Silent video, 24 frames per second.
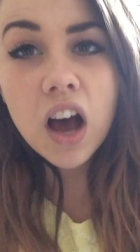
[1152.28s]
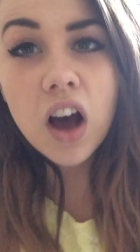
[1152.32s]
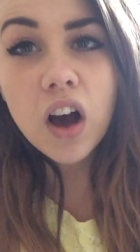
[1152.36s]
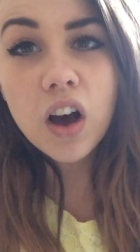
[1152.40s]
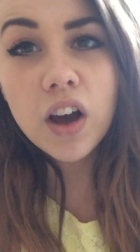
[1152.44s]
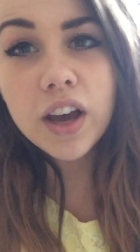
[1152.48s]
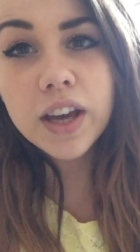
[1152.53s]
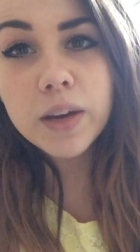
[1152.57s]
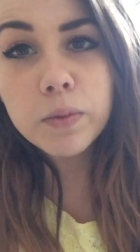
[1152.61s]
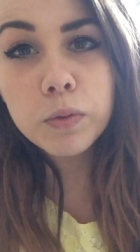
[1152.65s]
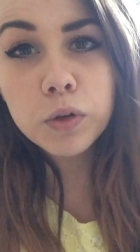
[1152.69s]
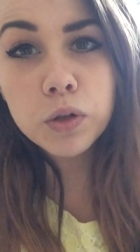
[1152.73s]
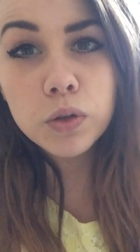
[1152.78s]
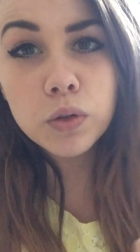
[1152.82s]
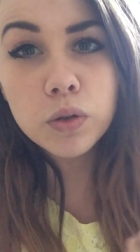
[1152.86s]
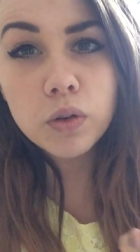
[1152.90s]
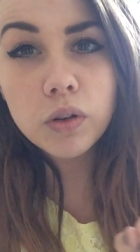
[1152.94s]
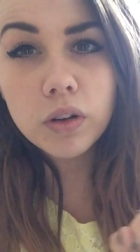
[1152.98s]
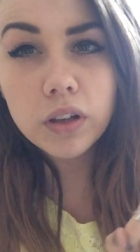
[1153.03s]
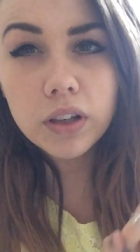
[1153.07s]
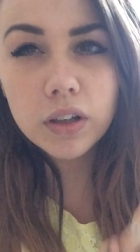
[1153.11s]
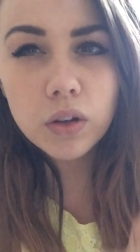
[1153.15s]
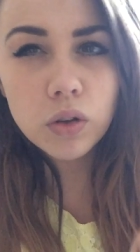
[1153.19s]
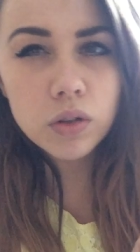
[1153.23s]
I
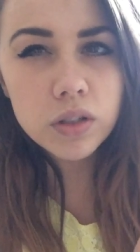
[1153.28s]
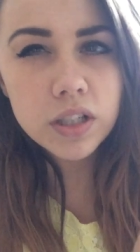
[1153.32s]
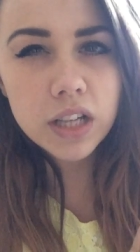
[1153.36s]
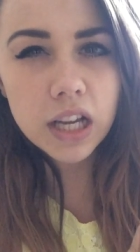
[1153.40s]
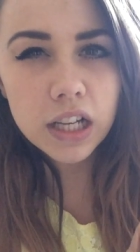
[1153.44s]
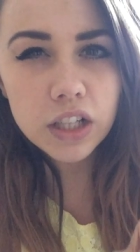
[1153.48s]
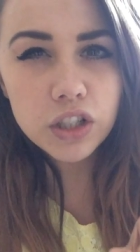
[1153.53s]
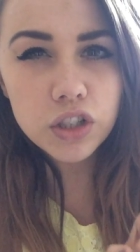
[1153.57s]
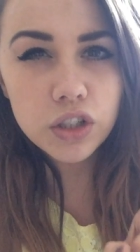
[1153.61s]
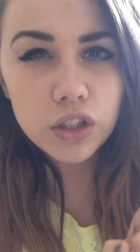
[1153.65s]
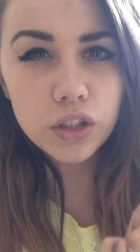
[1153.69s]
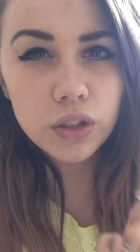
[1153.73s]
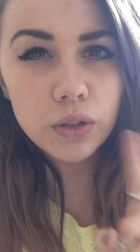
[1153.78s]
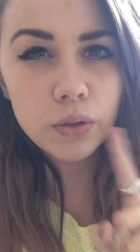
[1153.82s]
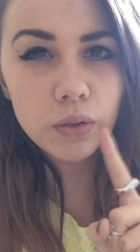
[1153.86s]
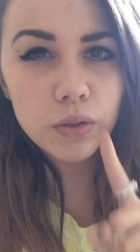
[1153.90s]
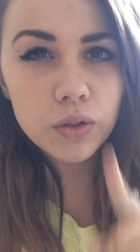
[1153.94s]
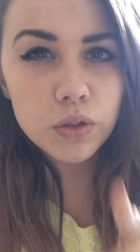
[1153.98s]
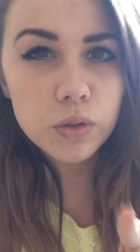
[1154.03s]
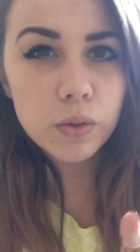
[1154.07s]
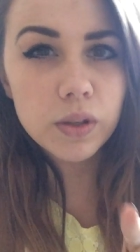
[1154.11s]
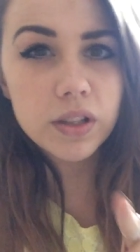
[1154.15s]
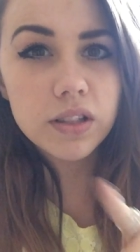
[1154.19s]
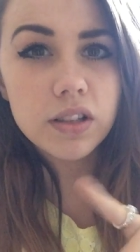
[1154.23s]
will contact you
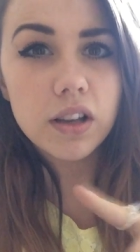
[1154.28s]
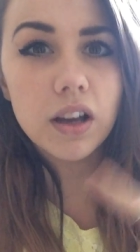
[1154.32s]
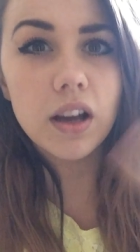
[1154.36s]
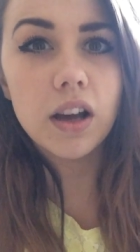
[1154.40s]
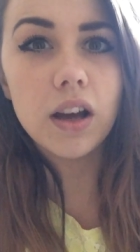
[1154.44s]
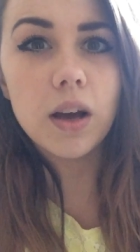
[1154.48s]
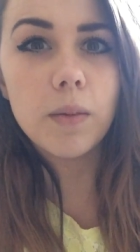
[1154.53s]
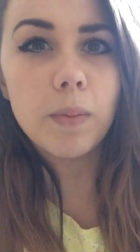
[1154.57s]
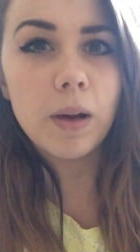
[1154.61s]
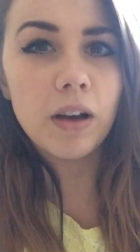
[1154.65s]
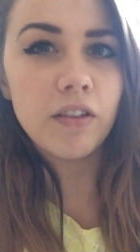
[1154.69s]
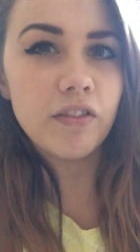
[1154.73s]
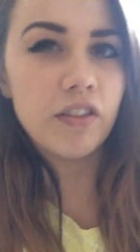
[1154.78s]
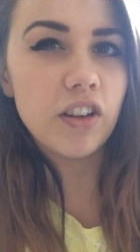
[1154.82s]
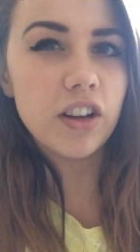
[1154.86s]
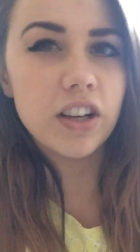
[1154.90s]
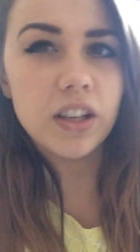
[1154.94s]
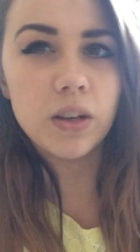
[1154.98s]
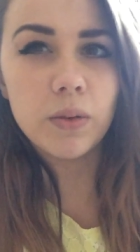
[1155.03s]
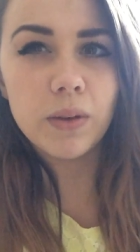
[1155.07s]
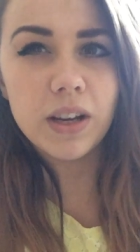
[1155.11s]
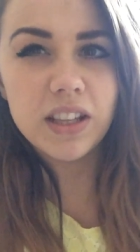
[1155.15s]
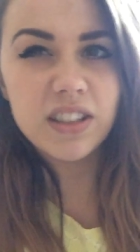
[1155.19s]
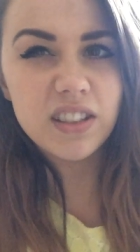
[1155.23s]
on Twitter about
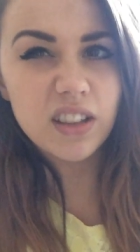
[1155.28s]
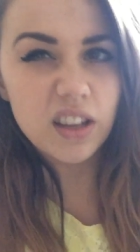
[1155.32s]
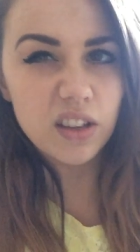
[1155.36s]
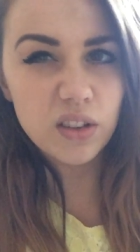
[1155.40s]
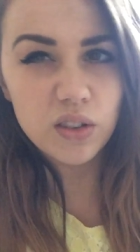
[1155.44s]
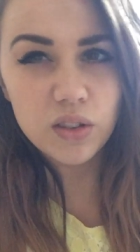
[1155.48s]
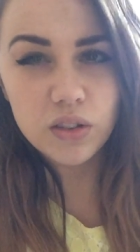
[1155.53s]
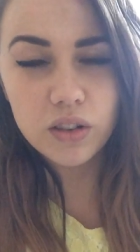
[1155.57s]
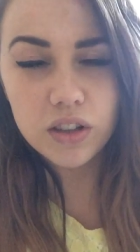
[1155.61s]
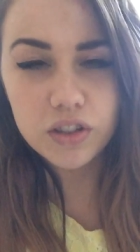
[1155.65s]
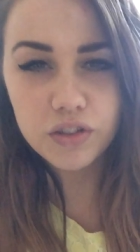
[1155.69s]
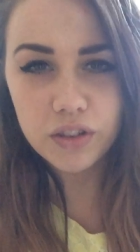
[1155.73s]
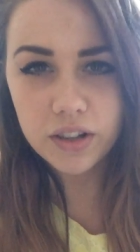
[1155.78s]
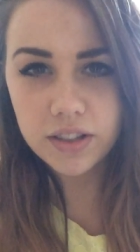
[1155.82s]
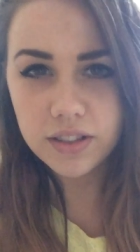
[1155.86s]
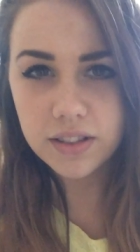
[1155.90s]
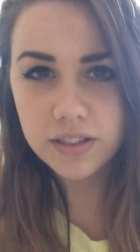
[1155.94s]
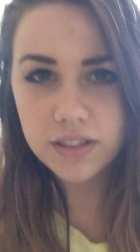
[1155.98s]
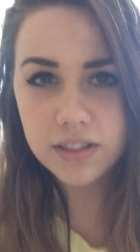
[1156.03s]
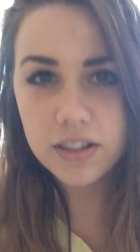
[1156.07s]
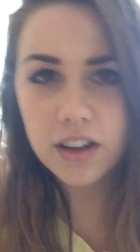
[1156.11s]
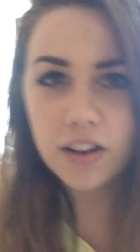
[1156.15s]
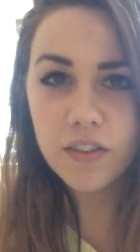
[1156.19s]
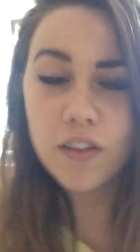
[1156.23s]
finding a way to get your address
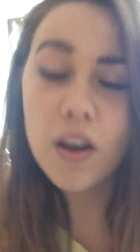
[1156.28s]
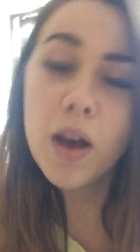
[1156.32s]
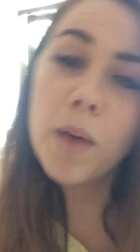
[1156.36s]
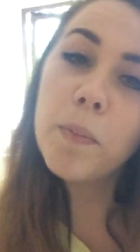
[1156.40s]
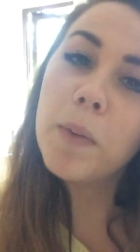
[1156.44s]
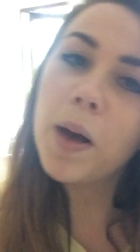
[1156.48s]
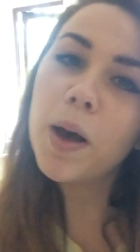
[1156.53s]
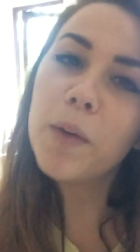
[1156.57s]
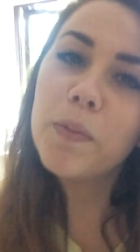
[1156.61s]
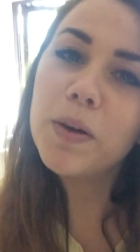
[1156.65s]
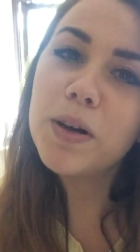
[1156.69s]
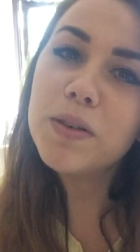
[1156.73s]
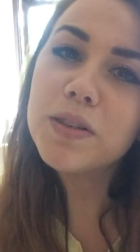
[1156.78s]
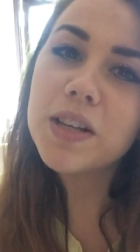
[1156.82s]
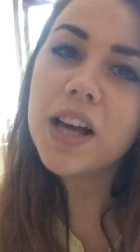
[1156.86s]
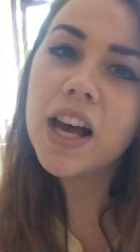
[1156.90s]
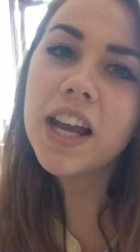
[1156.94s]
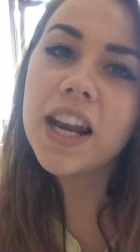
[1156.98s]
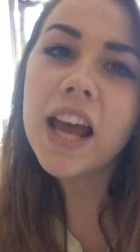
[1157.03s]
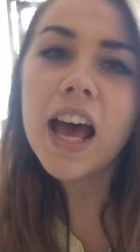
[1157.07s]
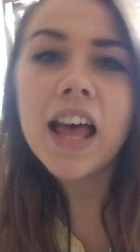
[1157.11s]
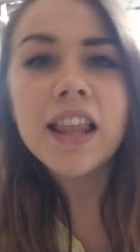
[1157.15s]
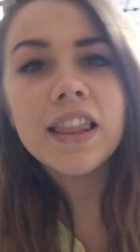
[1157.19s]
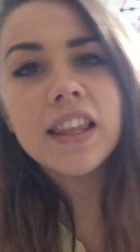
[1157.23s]
and stuff. But well
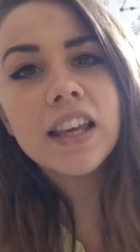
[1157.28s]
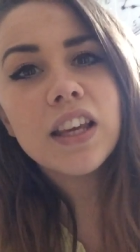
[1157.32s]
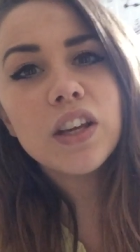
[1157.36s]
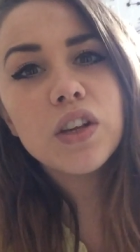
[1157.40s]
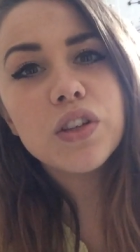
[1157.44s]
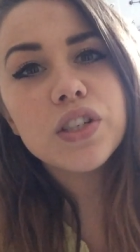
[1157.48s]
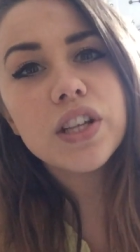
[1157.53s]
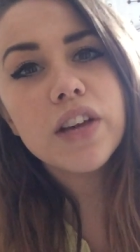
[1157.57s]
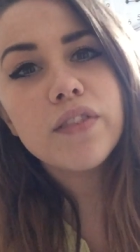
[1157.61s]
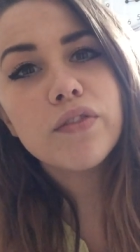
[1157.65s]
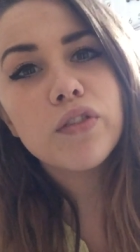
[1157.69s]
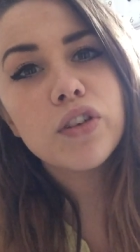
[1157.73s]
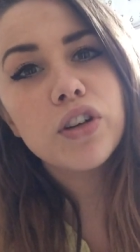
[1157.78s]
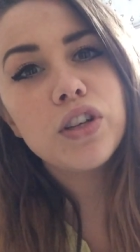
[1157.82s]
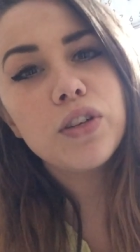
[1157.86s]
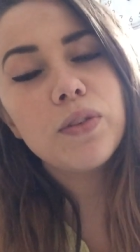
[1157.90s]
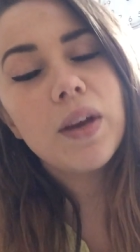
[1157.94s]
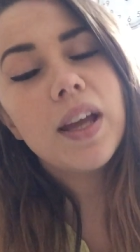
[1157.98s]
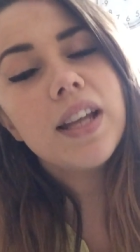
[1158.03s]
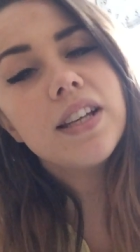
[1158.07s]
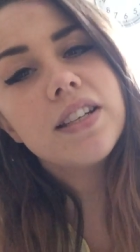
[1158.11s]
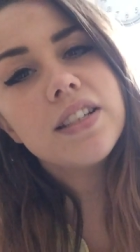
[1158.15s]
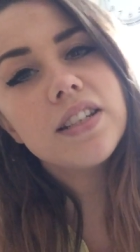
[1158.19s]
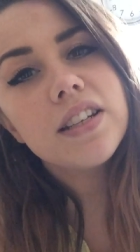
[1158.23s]
done, and thank you to everyone who
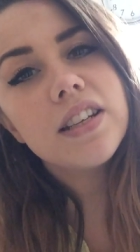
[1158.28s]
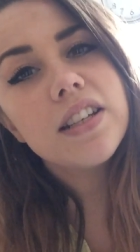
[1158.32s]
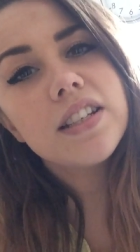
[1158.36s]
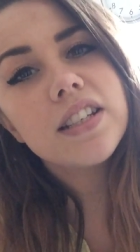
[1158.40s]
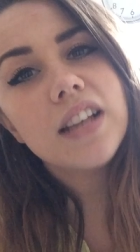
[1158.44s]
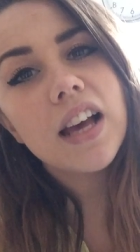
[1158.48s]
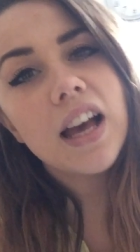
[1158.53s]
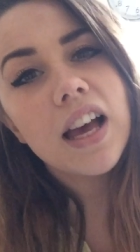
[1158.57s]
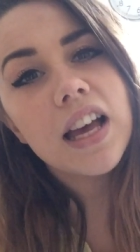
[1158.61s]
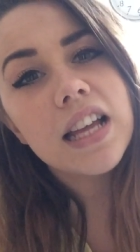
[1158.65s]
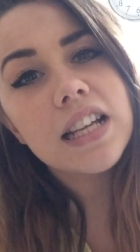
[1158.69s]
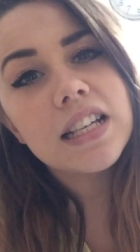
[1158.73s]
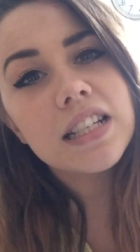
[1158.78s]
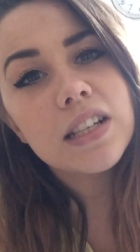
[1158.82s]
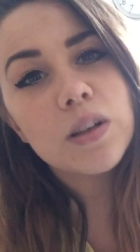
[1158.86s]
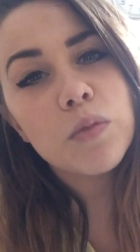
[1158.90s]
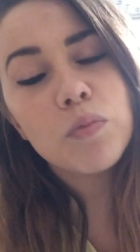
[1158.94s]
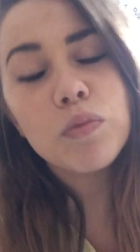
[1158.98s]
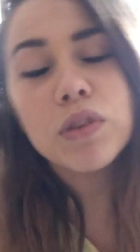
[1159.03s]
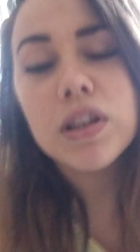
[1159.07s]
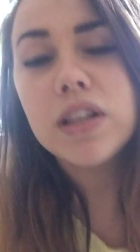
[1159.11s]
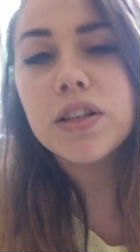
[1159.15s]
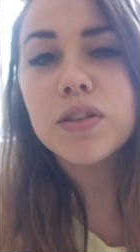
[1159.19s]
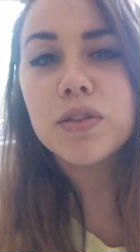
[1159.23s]
entered, and
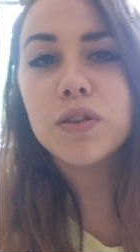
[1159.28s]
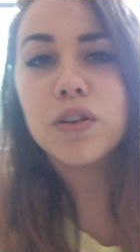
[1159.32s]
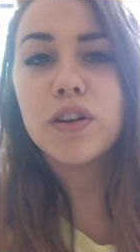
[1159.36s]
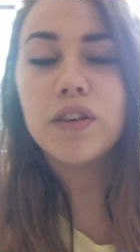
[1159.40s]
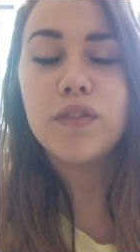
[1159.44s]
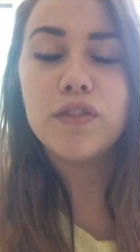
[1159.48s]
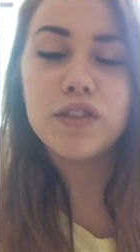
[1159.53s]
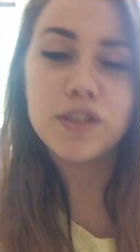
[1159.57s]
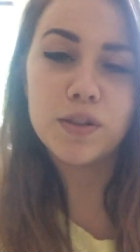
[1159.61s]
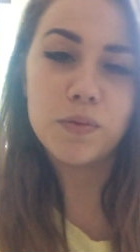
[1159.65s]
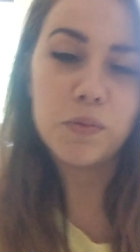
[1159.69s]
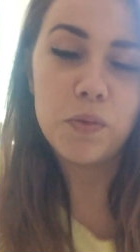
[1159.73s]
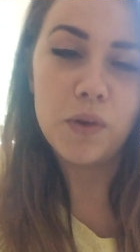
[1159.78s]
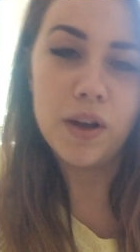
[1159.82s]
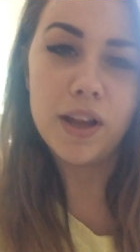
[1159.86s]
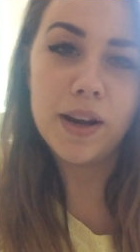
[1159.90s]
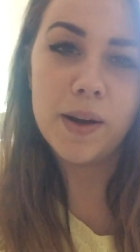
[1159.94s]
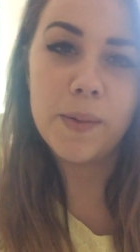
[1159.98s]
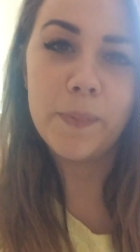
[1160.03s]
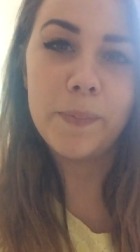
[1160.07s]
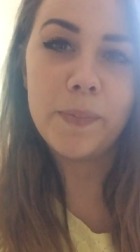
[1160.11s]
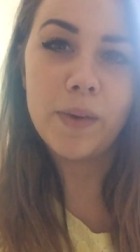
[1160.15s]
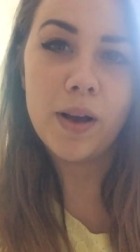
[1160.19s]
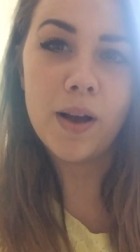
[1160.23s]
I'm really sorry if you didn't
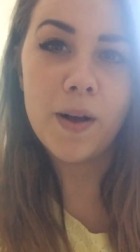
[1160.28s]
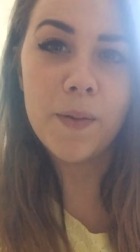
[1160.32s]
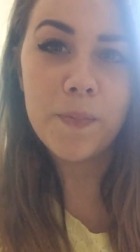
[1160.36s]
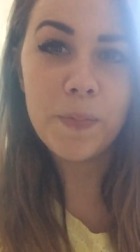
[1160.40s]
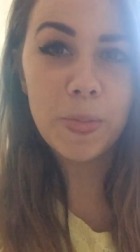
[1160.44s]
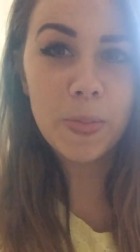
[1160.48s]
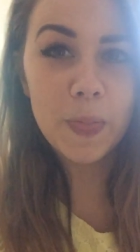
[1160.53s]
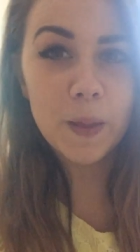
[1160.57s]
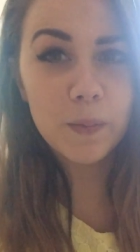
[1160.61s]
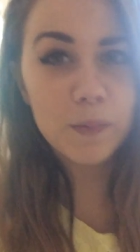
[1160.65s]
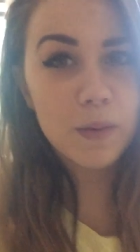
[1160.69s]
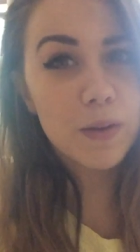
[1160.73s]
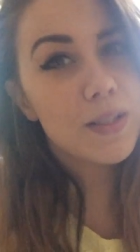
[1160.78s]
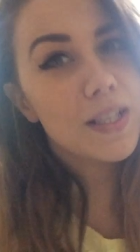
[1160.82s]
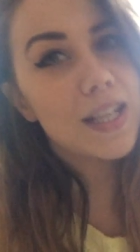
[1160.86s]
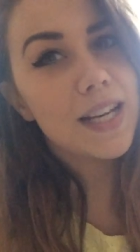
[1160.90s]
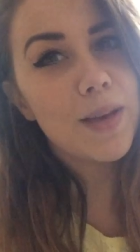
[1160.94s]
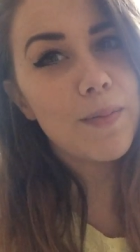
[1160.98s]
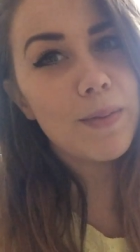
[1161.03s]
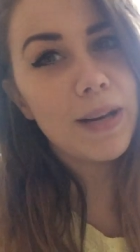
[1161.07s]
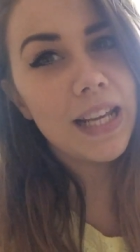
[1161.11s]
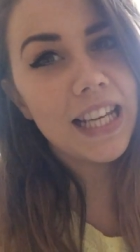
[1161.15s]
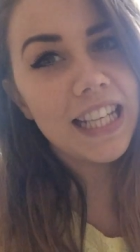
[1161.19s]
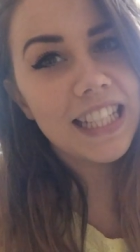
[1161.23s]
win, but well
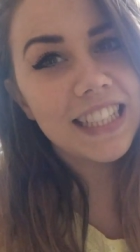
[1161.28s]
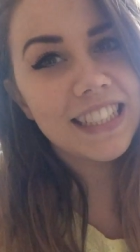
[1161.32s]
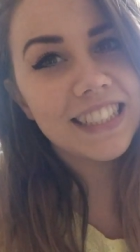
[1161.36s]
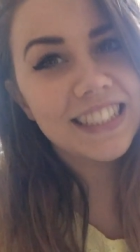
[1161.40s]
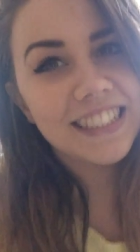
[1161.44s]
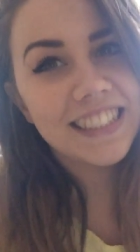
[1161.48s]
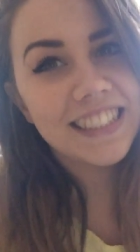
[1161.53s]
done, Emily.